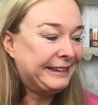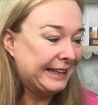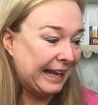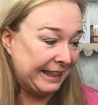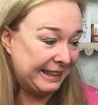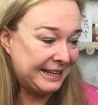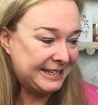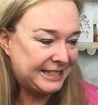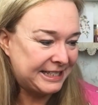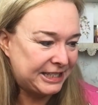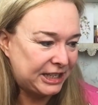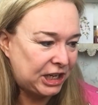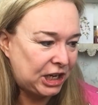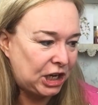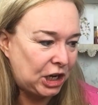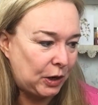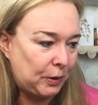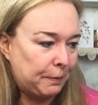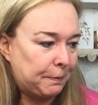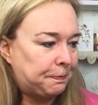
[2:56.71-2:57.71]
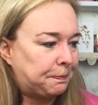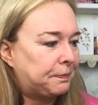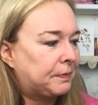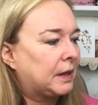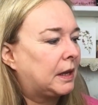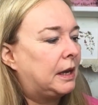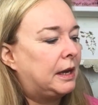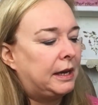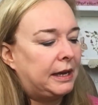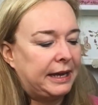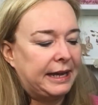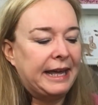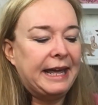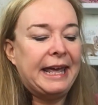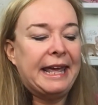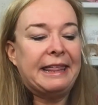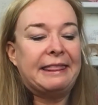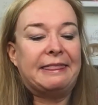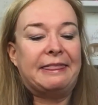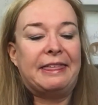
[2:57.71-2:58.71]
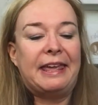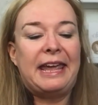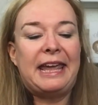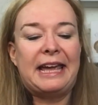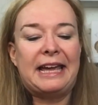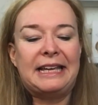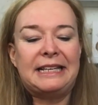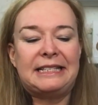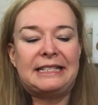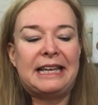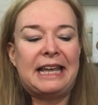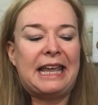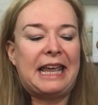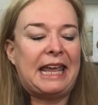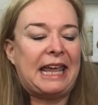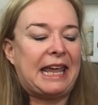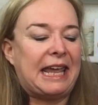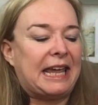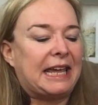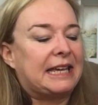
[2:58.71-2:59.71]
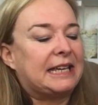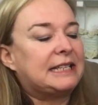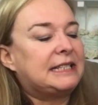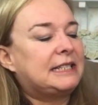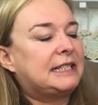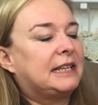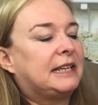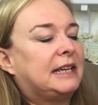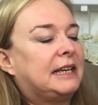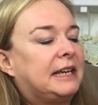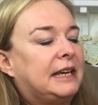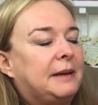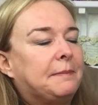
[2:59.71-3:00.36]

now this is cute. This is,